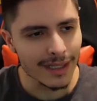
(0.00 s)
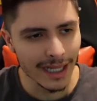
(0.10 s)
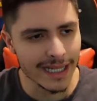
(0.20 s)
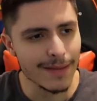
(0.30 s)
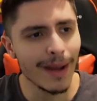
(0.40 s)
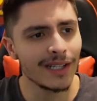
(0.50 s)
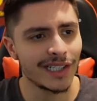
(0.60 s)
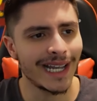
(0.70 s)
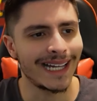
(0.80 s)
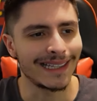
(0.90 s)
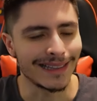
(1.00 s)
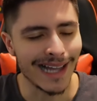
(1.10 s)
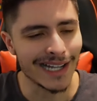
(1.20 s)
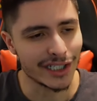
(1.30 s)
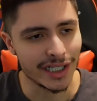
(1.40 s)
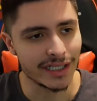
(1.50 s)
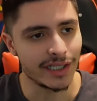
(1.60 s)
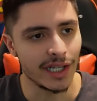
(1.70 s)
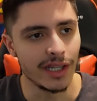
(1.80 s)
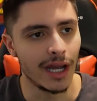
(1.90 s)
And he managed to get a last
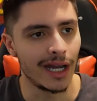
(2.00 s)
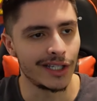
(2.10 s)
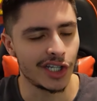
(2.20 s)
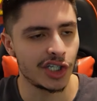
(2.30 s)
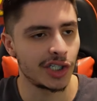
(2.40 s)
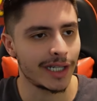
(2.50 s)
ditch